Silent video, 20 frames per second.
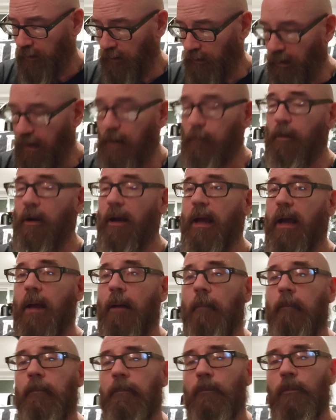And
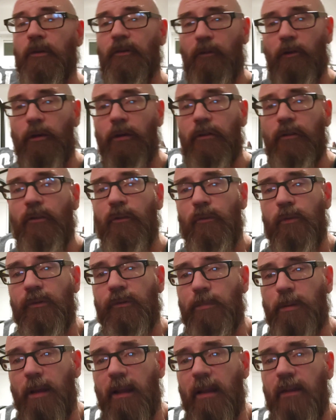Abraham returned to
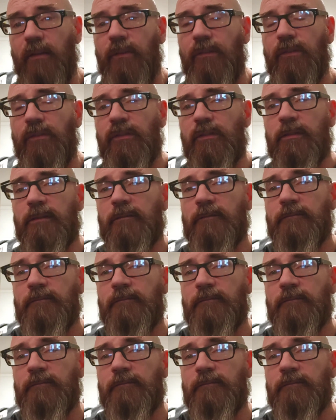his place.